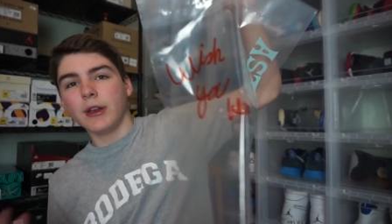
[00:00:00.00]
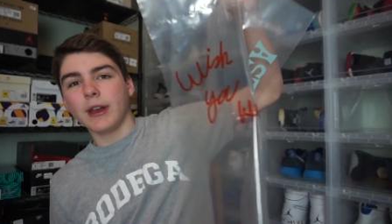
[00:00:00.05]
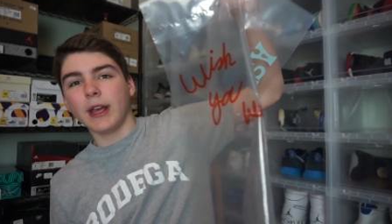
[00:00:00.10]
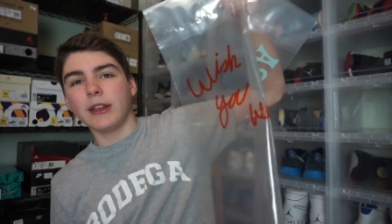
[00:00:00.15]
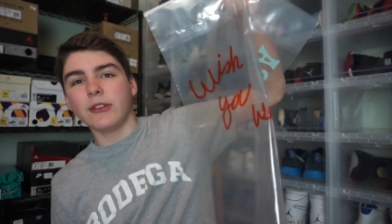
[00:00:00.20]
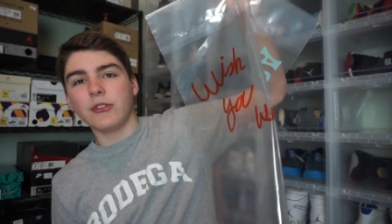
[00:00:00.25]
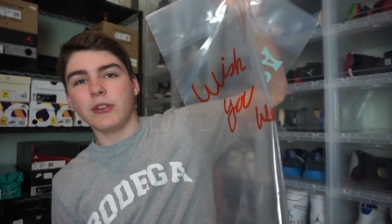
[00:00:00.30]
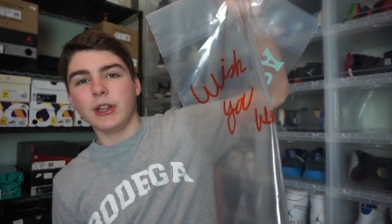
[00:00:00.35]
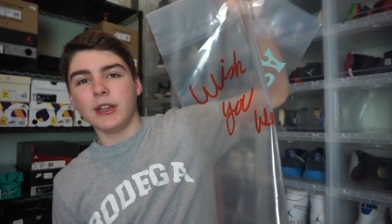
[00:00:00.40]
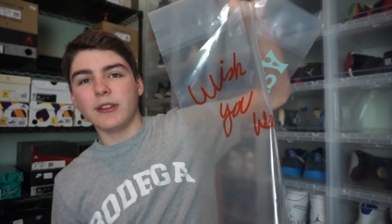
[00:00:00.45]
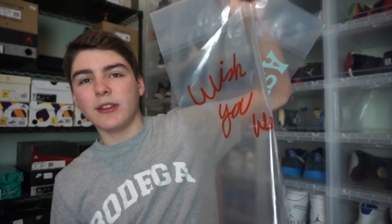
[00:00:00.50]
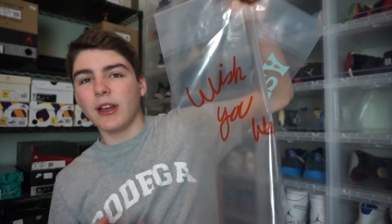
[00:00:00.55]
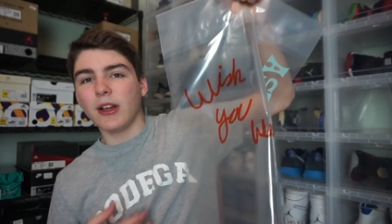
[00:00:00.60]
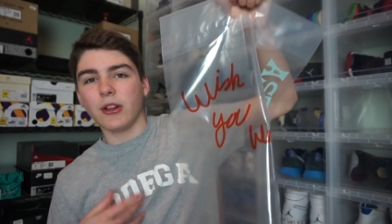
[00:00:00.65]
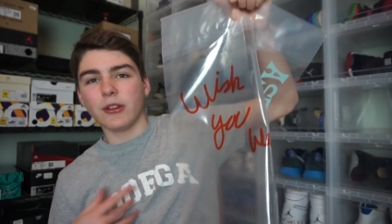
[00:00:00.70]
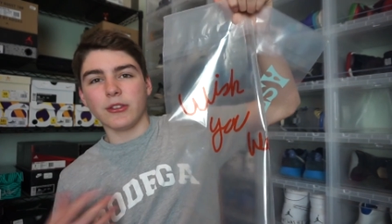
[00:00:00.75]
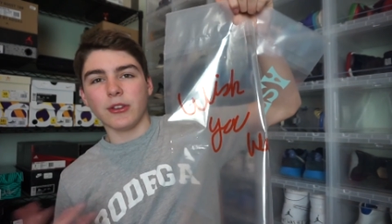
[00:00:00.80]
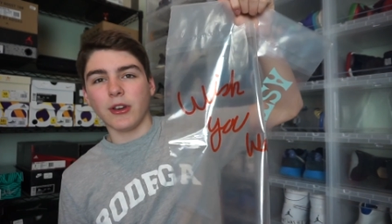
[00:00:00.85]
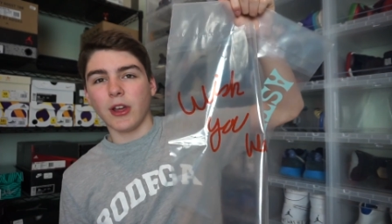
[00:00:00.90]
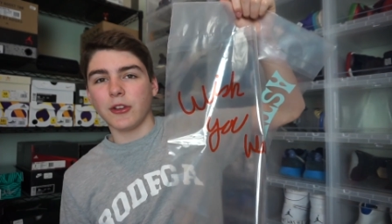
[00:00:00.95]
Nice
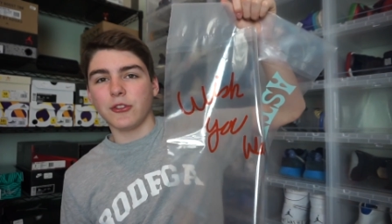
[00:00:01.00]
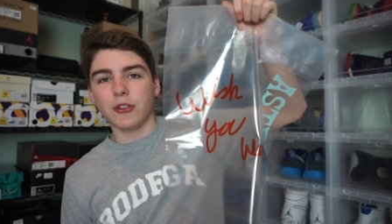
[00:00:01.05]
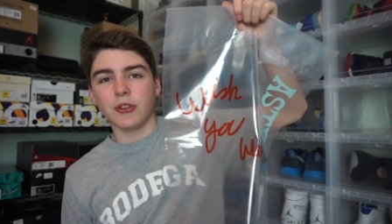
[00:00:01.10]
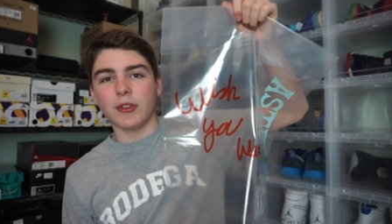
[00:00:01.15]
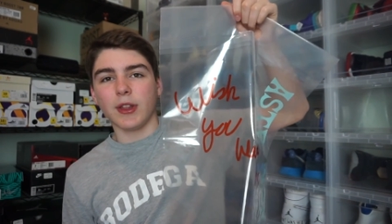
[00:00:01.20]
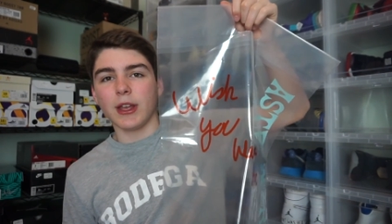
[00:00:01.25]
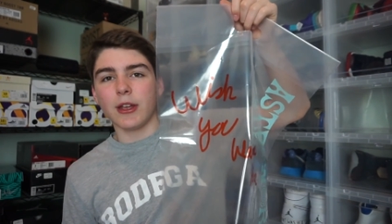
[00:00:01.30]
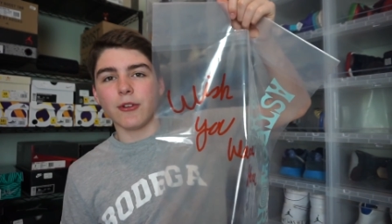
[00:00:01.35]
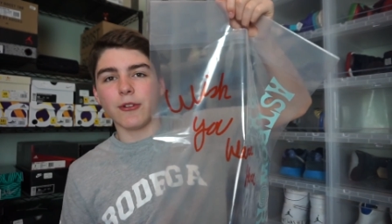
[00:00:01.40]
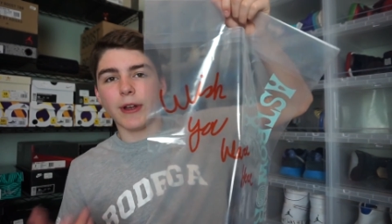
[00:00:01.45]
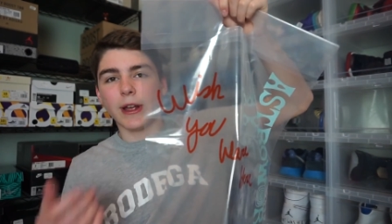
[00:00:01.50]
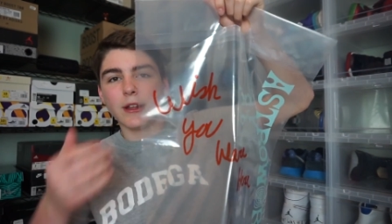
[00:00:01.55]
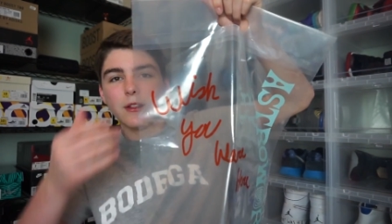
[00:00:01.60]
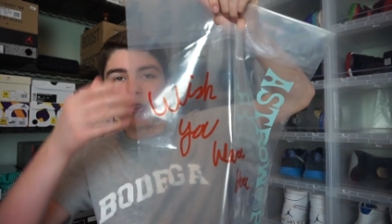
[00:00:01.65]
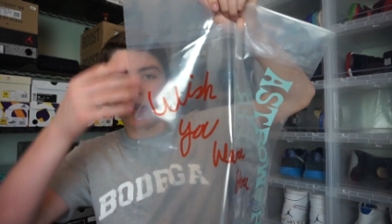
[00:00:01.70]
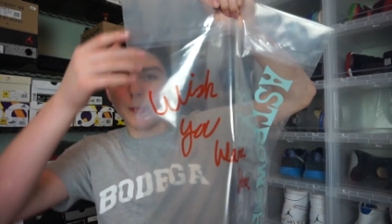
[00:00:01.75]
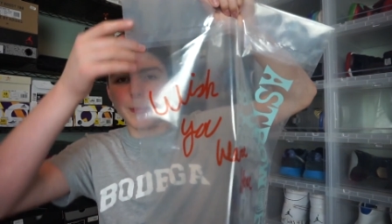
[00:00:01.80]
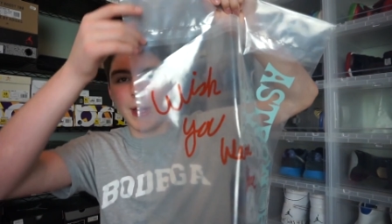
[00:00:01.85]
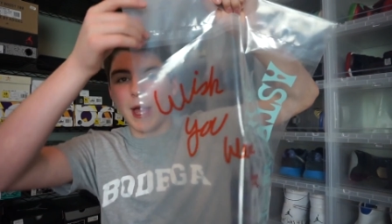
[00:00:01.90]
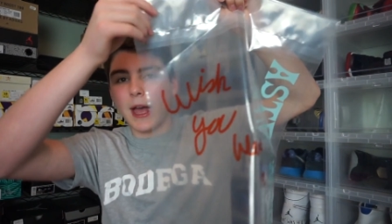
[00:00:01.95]
detail, it's not just like a
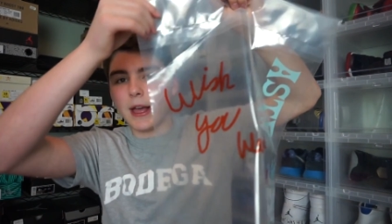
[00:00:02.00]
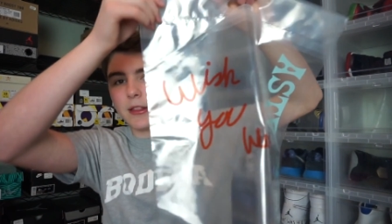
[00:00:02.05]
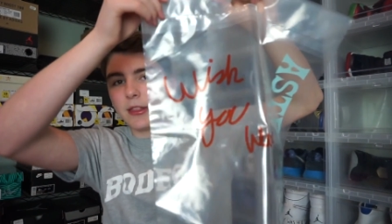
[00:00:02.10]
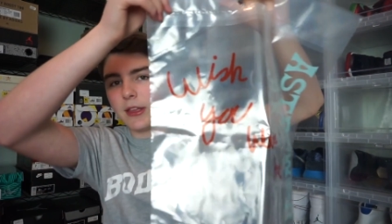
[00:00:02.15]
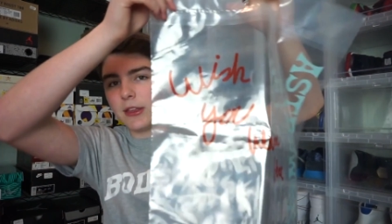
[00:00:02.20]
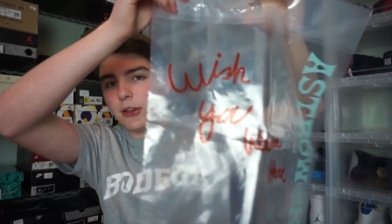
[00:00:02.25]
regular bag